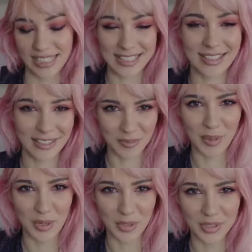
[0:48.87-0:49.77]
It's selling
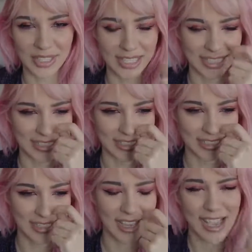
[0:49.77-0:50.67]
my art,
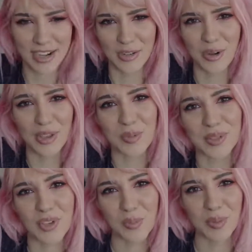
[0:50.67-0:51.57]
and I don't know, I
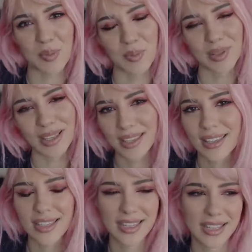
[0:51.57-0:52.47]
always hope that people like
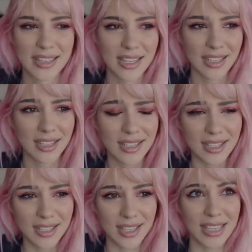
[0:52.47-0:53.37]
it and that they
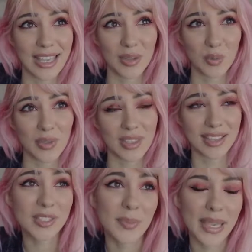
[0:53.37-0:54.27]
get what they
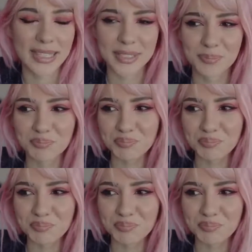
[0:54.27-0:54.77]
expect.